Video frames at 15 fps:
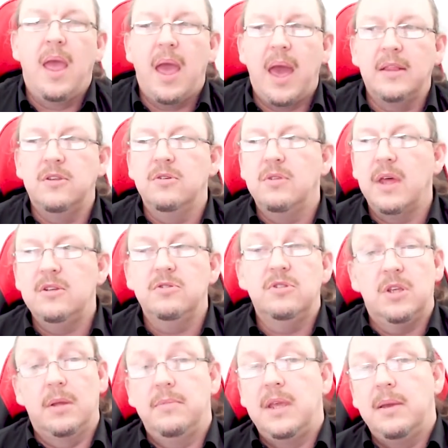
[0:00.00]
And do they do
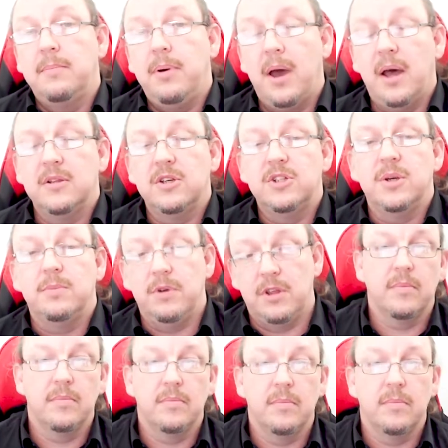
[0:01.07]
something in partnership with?